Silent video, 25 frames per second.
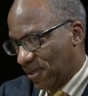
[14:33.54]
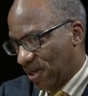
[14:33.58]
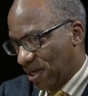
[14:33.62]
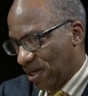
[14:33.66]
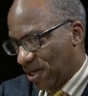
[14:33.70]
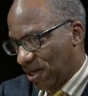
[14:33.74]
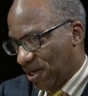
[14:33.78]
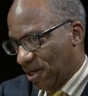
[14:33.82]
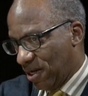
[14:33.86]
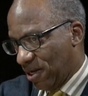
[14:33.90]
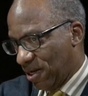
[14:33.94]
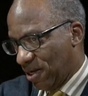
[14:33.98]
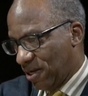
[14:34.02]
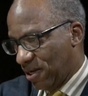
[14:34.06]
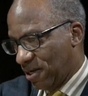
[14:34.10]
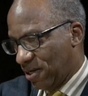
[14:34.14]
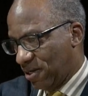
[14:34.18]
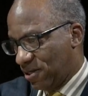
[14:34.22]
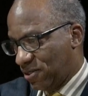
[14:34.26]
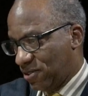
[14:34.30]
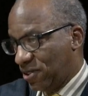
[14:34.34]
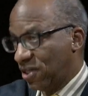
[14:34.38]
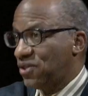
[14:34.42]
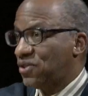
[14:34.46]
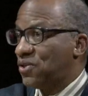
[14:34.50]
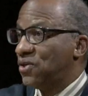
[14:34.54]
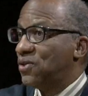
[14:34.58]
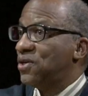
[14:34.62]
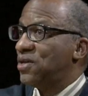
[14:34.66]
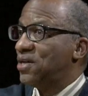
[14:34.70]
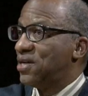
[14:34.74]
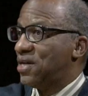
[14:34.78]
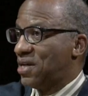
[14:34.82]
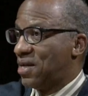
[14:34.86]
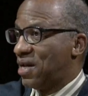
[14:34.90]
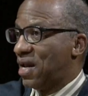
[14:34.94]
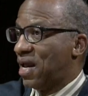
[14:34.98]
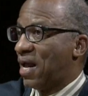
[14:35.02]
uh, uh, centered.
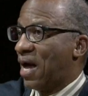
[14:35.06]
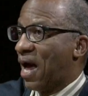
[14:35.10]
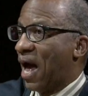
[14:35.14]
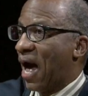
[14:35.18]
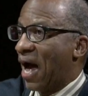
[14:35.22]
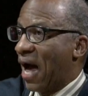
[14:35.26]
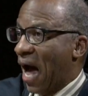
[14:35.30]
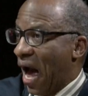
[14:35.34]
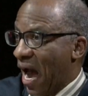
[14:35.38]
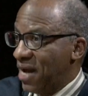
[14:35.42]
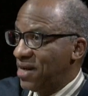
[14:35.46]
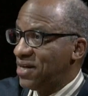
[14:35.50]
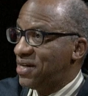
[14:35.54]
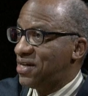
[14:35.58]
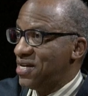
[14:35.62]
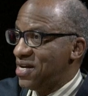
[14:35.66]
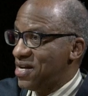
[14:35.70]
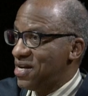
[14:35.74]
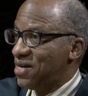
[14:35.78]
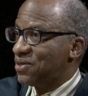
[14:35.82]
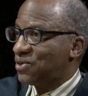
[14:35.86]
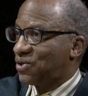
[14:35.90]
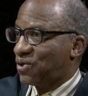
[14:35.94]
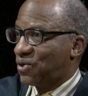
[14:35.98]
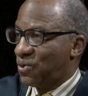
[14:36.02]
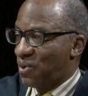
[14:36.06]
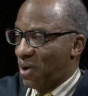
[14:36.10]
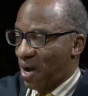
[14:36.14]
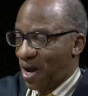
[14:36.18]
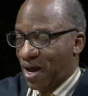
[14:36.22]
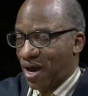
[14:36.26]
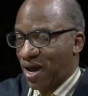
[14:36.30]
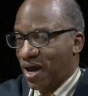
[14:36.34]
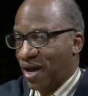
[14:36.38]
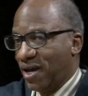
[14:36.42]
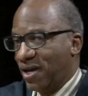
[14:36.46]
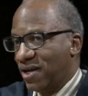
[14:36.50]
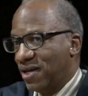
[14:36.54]
Mm-hmm. I did
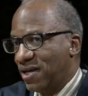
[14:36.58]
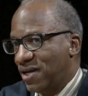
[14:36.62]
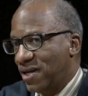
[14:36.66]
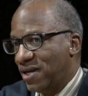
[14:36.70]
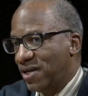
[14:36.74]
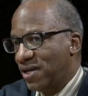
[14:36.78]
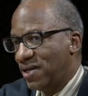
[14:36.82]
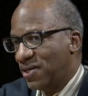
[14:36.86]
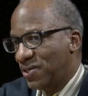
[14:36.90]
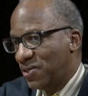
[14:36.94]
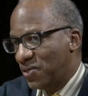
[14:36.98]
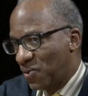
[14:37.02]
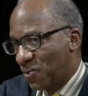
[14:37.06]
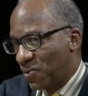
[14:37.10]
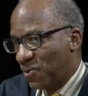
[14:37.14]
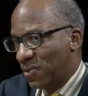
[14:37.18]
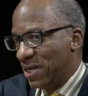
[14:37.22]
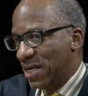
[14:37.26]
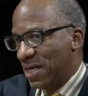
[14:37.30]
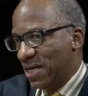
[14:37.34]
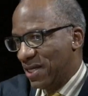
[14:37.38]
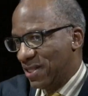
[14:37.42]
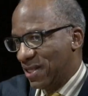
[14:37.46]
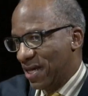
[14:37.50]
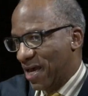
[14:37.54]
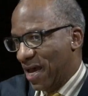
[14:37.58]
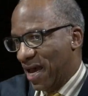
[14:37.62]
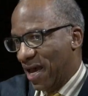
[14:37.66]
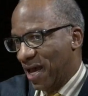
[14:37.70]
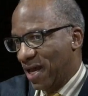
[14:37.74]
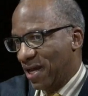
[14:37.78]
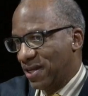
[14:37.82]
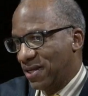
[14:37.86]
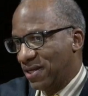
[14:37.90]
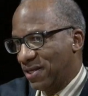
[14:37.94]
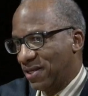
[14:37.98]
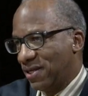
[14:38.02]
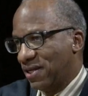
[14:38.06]
cry knowing
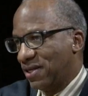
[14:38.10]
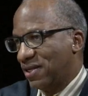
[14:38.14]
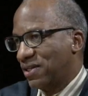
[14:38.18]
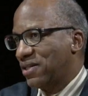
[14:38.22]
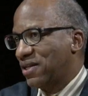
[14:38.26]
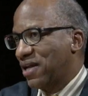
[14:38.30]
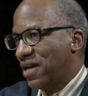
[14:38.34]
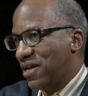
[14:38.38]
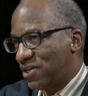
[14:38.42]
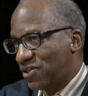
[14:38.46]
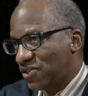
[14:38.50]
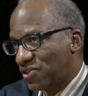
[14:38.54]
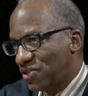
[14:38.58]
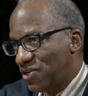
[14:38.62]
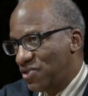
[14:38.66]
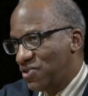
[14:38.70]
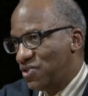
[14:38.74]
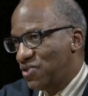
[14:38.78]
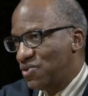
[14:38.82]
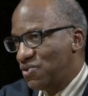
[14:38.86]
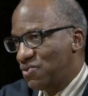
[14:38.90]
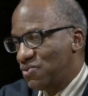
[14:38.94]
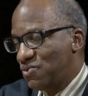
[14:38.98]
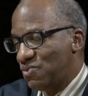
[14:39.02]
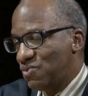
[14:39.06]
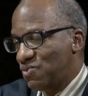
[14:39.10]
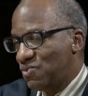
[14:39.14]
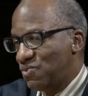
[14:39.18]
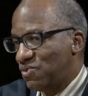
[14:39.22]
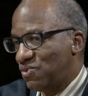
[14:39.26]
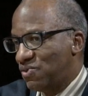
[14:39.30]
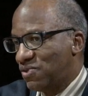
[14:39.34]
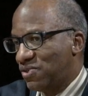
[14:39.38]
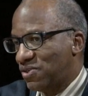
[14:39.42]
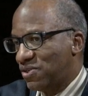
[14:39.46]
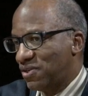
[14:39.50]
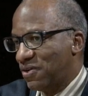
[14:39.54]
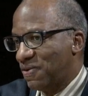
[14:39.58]
that Langston
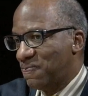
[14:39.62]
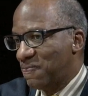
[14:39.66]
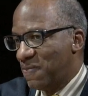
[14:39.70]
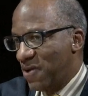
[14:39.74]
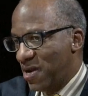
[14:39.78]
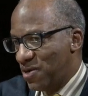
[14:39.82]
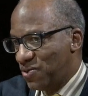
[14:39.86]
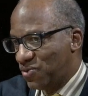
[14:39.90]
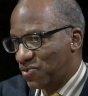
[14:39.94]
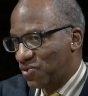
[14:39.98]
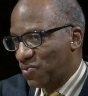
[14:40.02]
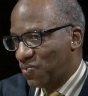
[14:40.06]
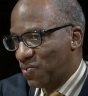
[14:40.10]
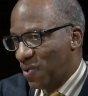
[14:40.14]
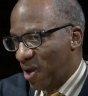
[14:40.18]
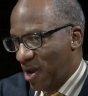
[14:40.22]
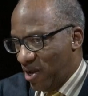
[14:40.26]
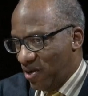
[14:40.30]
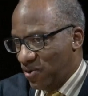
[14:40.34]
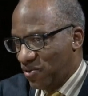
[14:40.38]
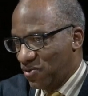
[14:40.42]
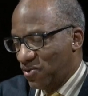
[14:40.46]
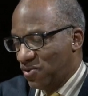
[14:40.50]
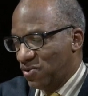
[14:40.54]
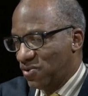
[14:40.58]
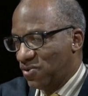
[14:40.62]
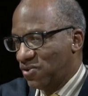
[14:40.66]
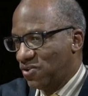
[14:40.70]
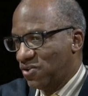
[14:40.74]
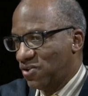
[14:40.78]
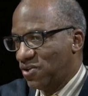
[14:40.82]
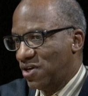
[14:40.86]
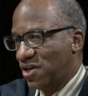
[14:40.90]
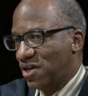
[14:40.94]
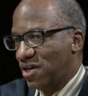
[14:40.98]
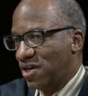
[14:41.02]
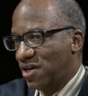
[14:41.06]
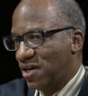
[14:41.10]
Hughes, a major writer
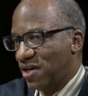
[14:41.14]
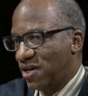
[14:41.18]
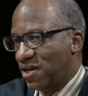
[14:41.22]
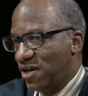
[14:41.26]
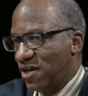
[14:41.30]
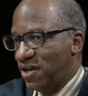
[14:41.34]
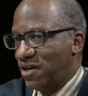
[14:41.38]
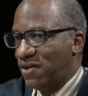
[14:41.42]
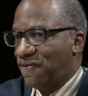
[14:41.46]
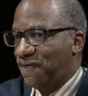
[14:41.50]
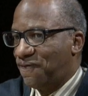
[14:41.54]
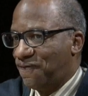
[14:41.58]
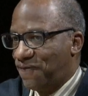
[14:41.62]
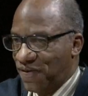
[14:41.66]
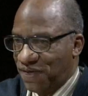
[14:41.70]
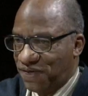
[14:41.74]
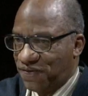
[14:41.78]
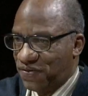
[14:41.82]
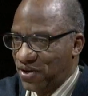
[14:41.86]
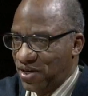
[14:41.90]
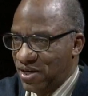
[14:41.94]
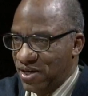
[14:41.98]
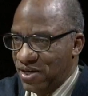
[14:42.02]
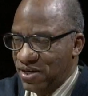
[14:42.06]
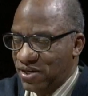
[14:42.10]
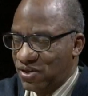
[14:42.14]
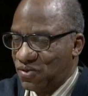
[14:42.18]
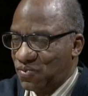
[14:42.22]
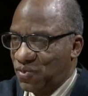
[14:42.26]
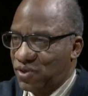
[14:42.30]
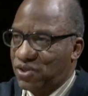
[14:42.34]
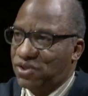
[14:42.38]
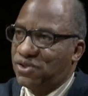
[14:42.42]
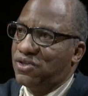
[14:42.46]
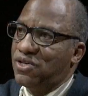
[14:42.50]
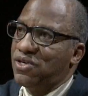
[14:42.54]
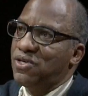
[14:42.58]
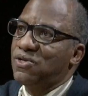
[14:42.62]
in the fifties,
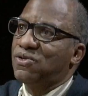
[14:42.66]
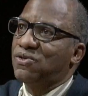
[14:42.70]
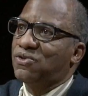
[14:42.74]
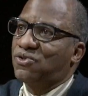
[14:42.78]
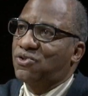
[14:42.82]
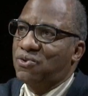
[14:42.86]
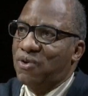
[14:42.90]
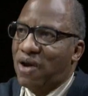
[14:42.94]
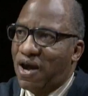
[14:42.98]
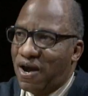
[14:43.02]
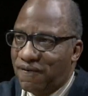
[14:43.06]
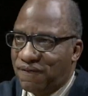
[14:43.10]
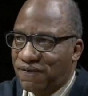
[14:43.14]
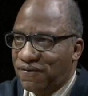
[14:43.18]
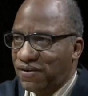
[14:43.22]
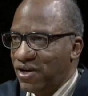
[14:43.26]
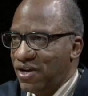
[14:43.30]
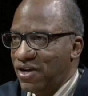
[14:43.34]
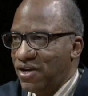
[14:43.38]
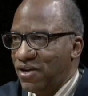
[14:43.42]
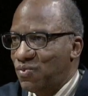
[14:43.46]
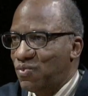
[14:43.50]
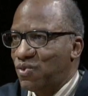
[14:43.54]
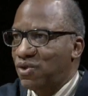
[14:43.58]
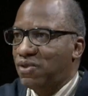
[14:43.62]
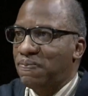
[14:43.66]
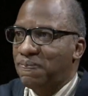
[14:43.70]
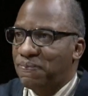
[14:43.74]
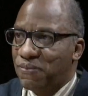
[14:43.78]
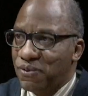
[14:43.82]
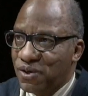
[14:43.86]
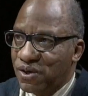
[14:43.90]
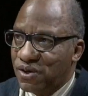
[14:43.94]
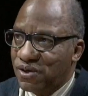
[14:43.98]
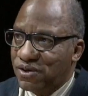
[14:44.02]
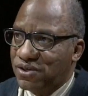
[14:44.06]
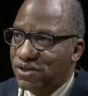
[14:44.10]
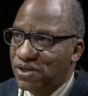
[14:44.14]
was still traveling with
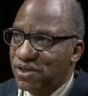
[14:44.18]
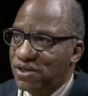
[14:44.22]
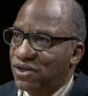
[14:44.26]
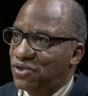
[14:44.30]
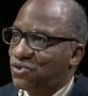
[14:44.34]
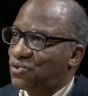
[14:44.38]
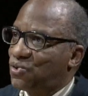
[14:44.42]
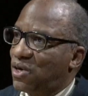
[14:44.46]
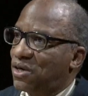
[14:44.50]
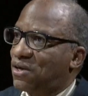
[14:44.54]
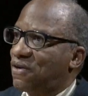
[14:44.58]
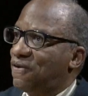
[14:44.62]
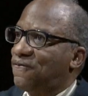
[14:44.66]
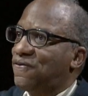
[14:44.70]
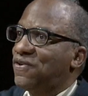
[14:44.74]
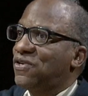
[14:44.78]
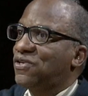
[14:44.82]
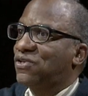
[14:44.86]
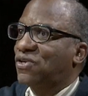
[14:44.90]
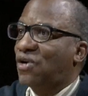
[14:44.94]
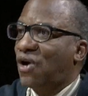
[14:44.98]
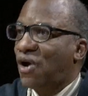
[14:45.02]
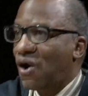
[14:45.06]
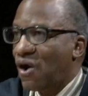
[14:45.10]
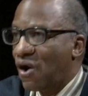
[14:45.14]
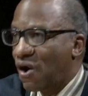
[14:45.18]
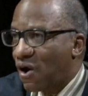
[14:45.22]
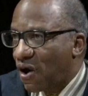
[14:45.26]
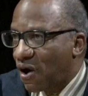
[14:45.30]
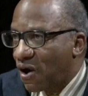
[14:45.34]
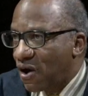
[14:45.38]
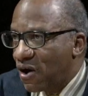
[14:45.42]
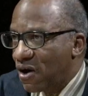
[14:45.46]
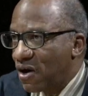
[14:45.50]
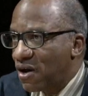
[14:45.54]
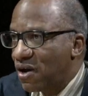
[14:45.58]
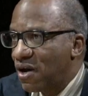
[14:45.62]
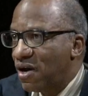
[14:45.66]
books in the trunk of his
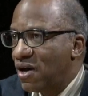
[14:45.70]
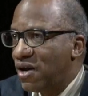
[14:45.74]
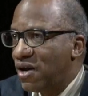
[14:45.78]
car,